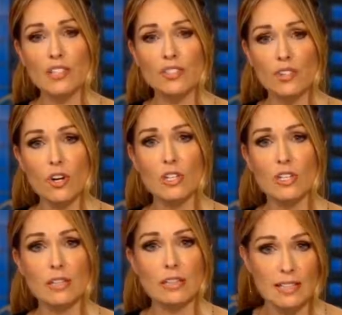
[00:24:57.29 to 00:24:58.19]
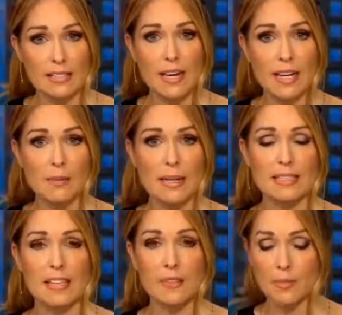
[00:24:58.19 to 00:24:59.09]
It started last night at about
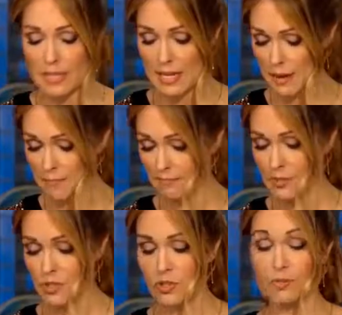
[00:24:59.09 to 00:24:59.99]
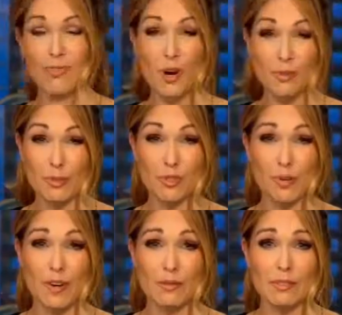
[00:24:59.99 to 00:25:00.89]
7 p.m., so almost
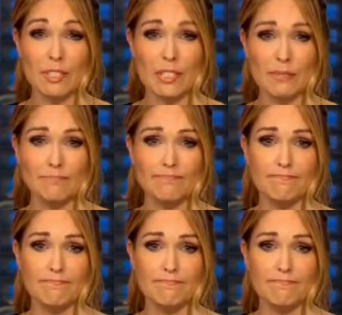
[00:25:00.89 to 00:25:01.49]
12 hours in.